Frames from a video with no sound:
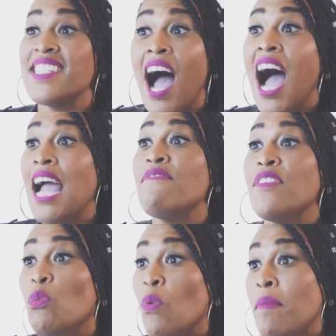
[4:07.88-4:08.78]
It's time
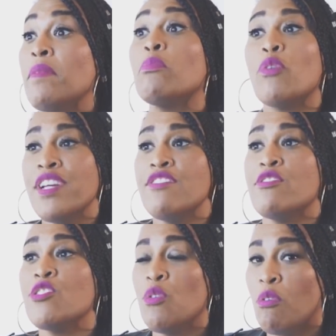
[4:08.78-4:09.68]
for the women
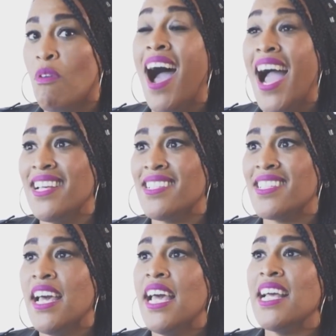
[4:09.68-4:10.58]
preachers to arise.
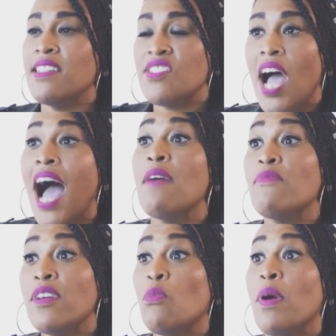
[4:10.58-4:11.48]
It's time
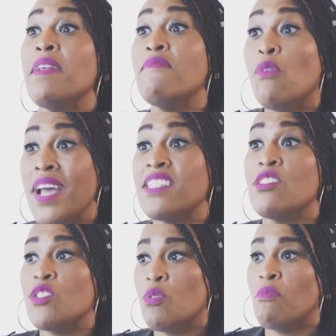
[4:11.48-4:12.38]
for the women
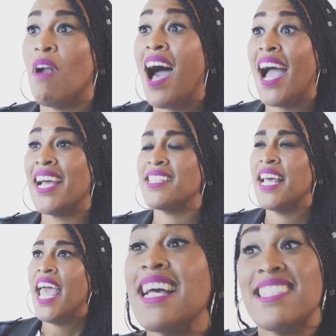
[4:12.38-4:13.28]
voices to arise.
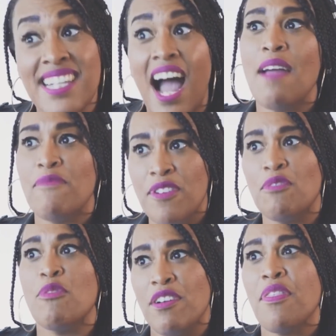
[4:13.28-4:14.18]
It's time for the
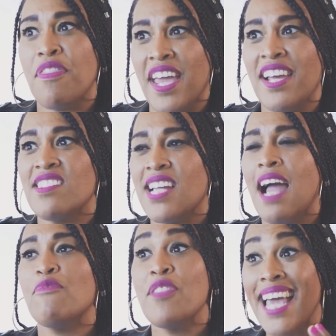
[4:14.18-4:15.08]
real thing. It's
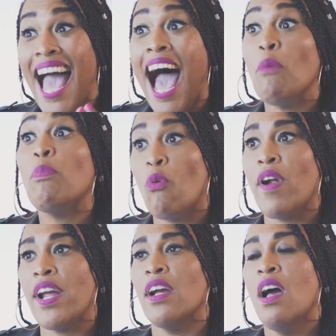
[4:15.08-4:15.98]
time for the
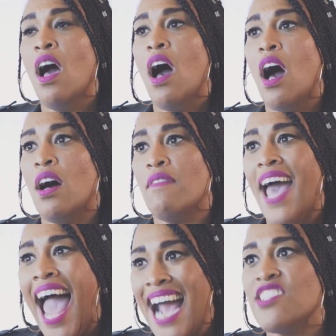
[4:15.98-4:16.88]
outpouring of
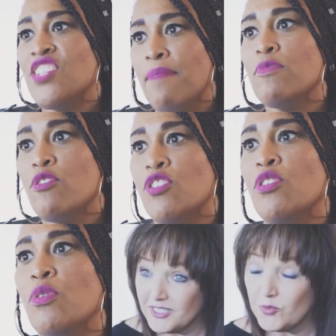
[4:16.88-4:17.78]
Acts chapter
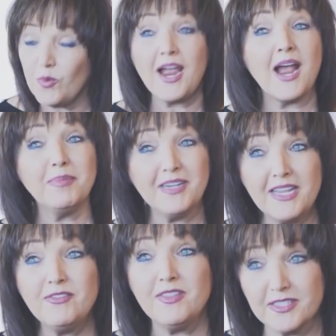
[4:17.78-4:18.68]
two. It's why I
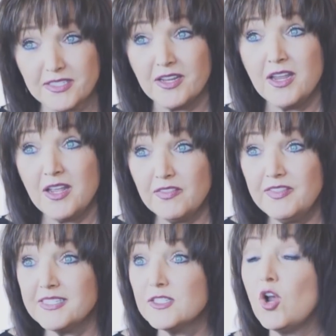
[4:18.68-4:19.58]
believe in this,
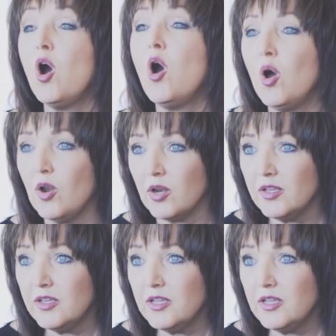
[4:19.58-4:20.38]
this call